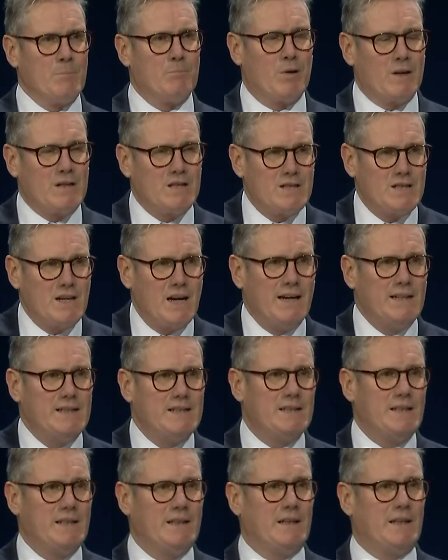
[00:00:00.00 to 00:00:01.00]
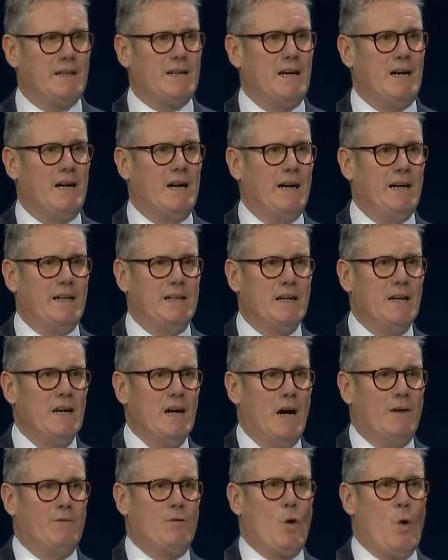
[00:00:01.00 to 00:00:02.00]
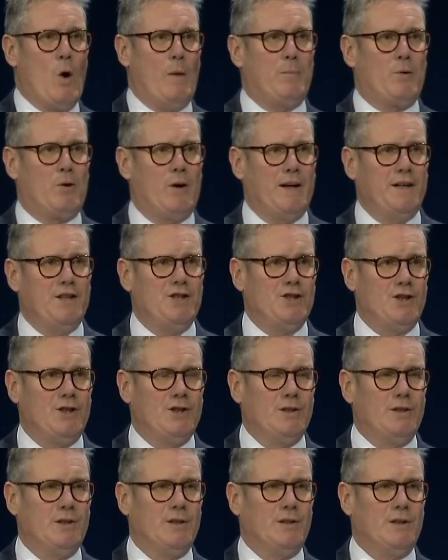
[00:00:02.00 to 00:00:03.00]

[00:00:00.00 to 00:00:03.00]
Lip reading: Precisely the kind of cooperation